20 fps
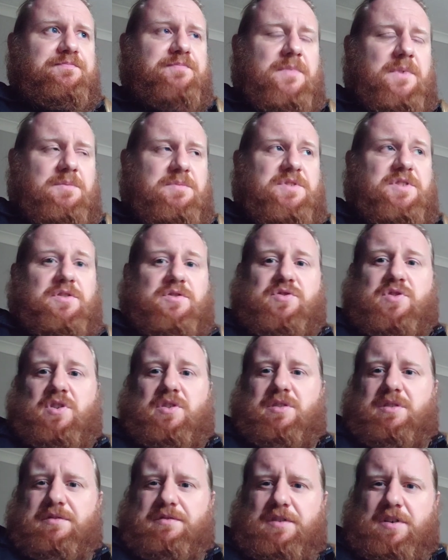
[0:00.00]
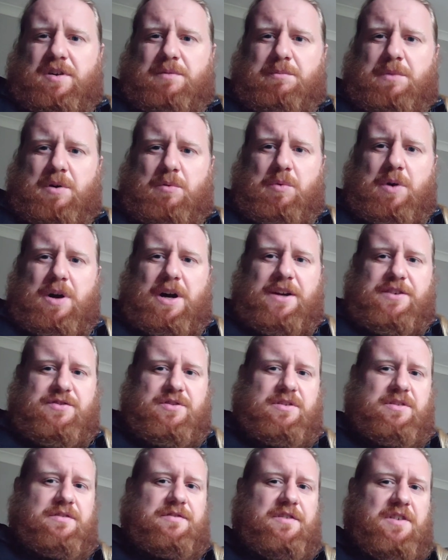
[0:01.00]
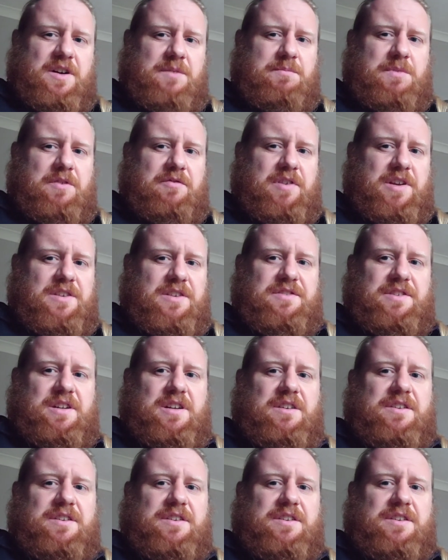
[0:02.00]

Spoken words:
I'm still trying to find my way, trying to find my reasoning.